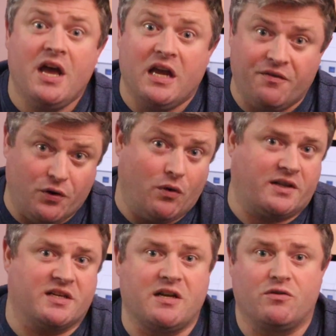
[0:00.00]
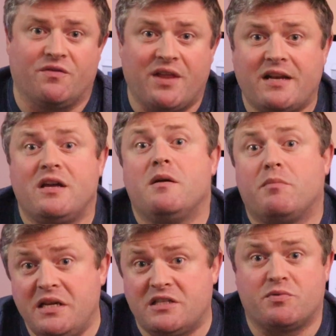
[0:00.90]
If you like the sound of that,
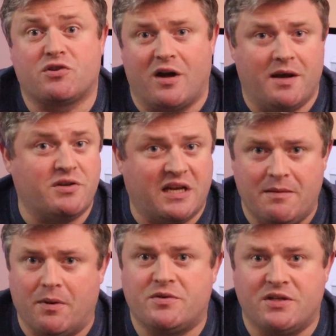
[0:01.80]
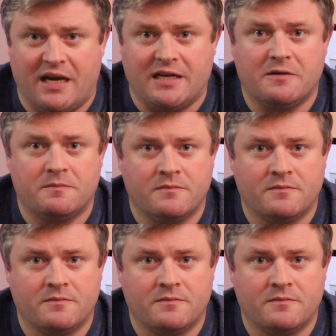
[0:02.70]
please subscribe to keep up to date.